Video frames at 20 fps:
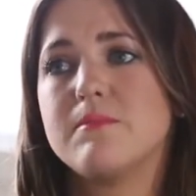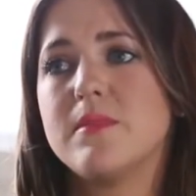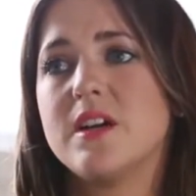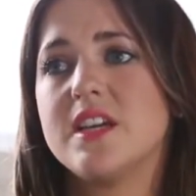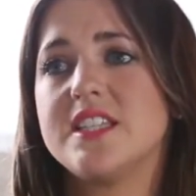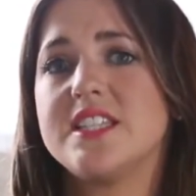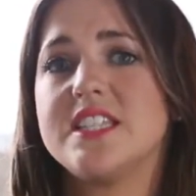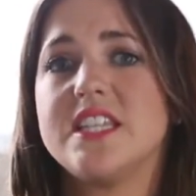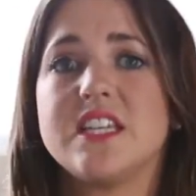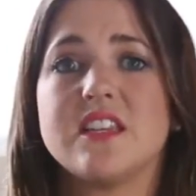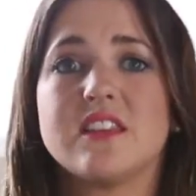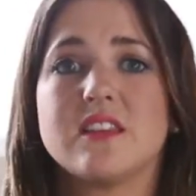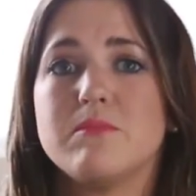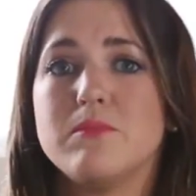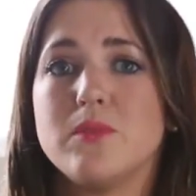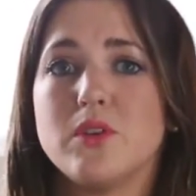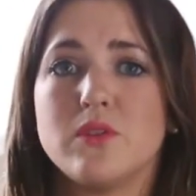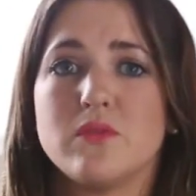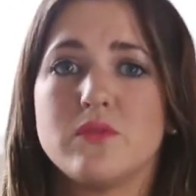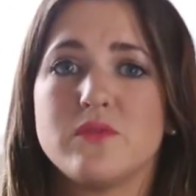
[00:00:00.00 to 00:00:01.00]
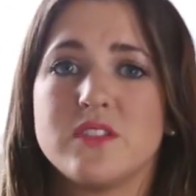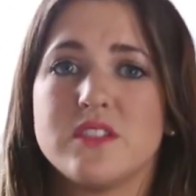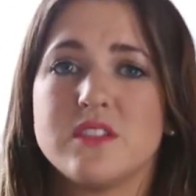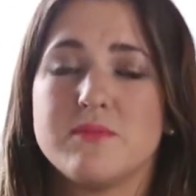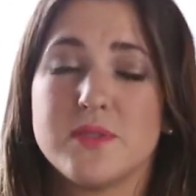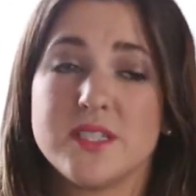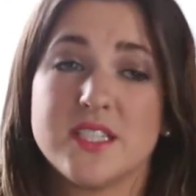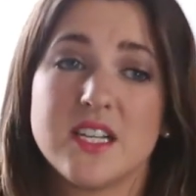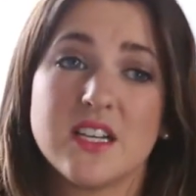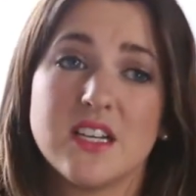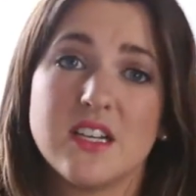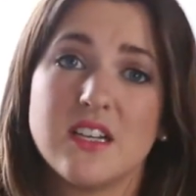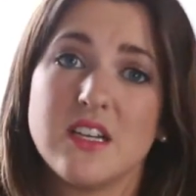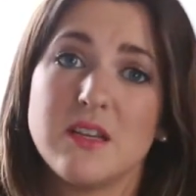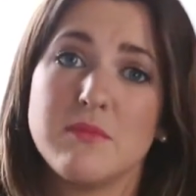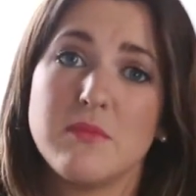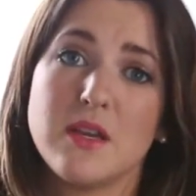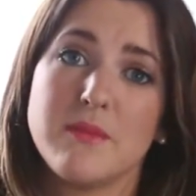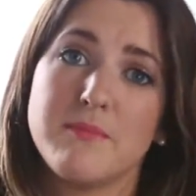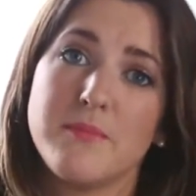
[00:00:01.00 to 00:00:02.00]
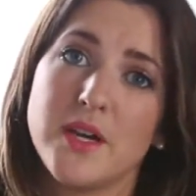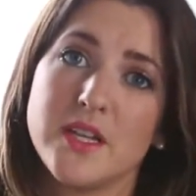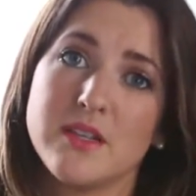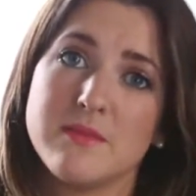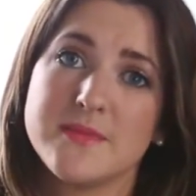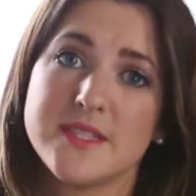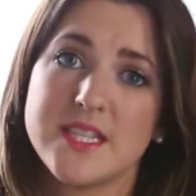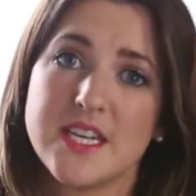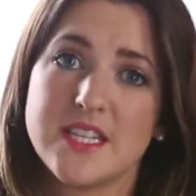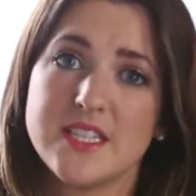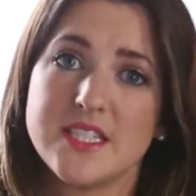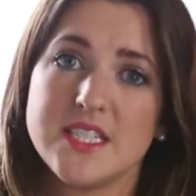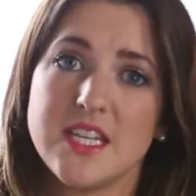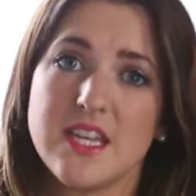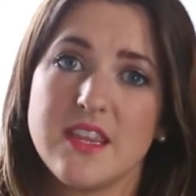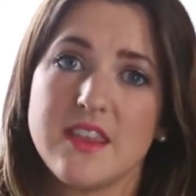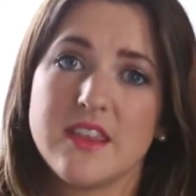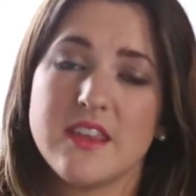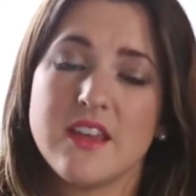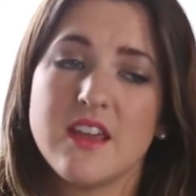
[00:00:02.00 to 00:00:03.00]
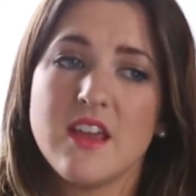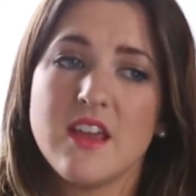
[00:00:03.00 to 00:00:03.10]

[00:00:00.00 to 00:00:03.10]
my teeth moved, particularly my bottom set of teeth.